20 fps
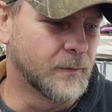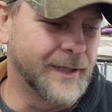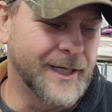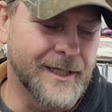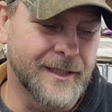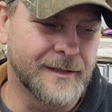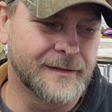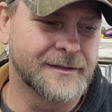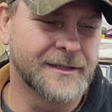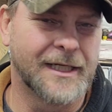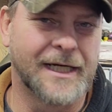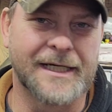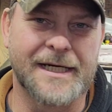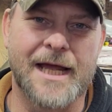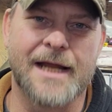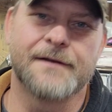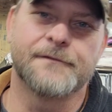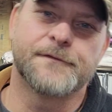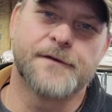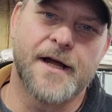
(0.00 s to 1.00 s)
Well, I
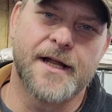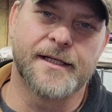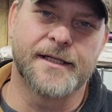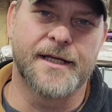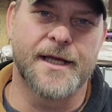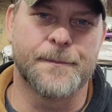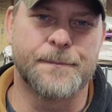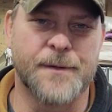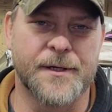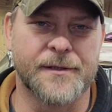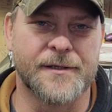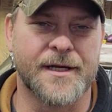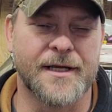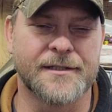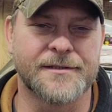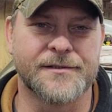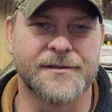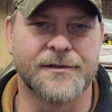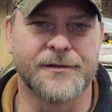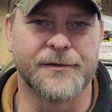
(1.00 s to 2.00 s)
got it finally up here
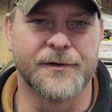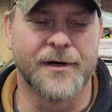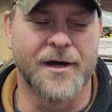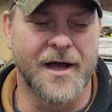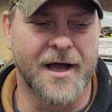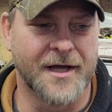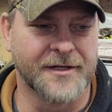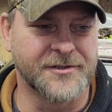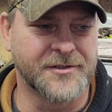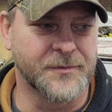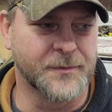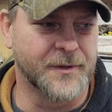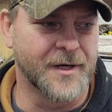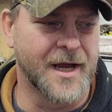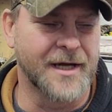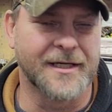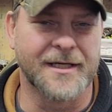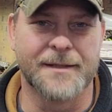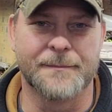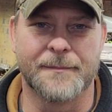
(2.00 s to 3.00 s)
next to the garage to where
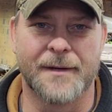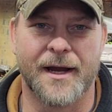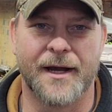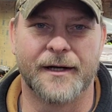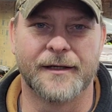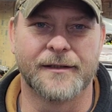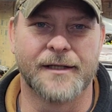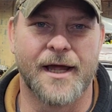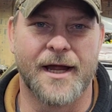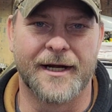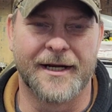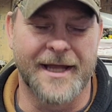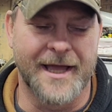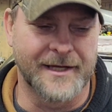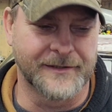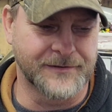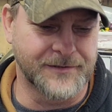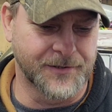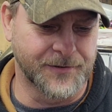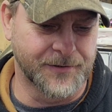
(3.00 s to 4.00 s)
I get my airline
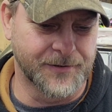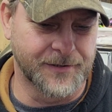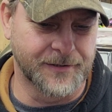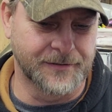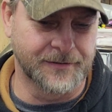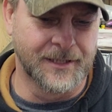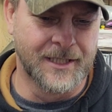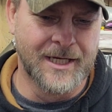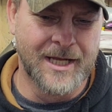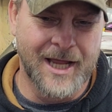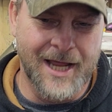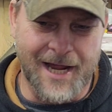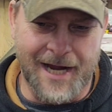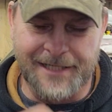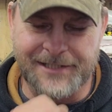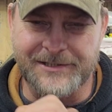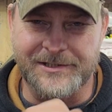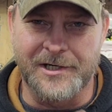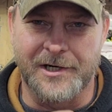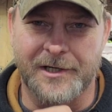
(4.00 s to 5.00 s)
out to her, and I
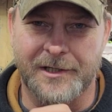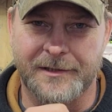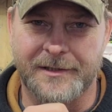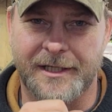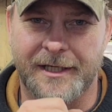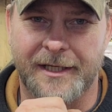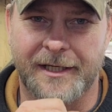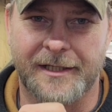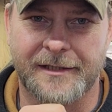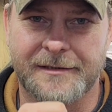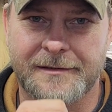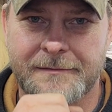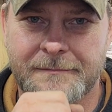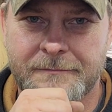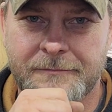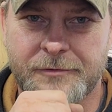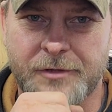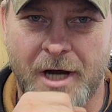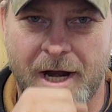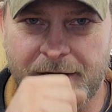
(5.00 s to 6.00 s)
started
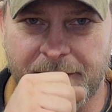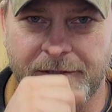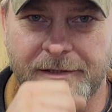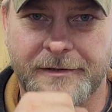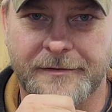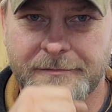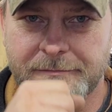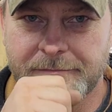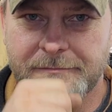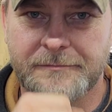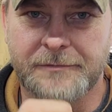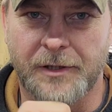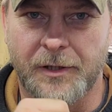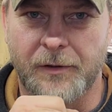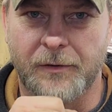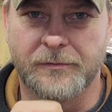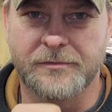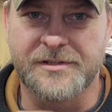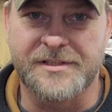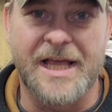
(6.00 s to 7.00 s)
trying to,
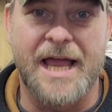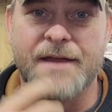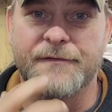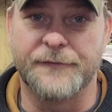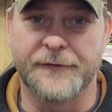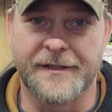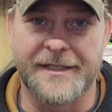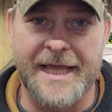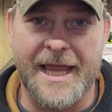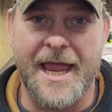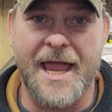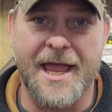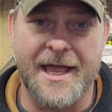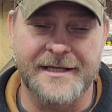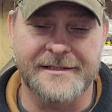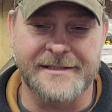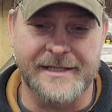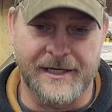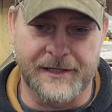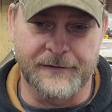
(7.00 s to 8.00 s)
siphon
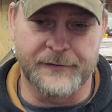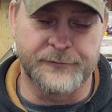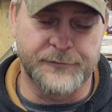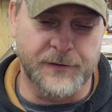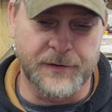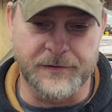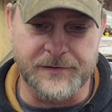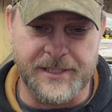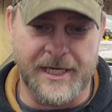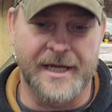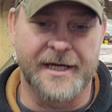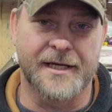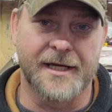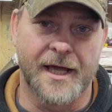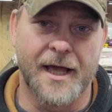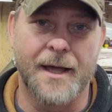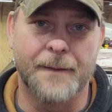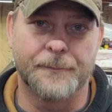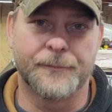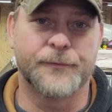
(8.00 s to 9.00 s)
gas out of the fuel tank
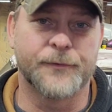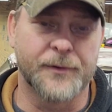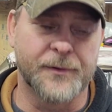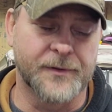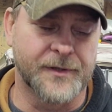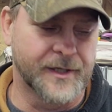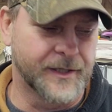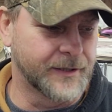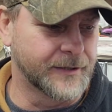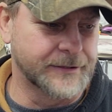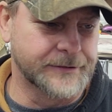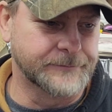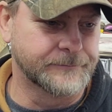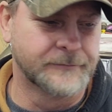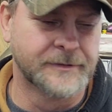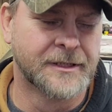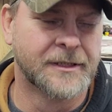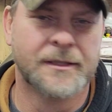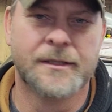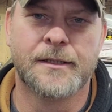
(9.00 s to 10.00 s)
up through there, and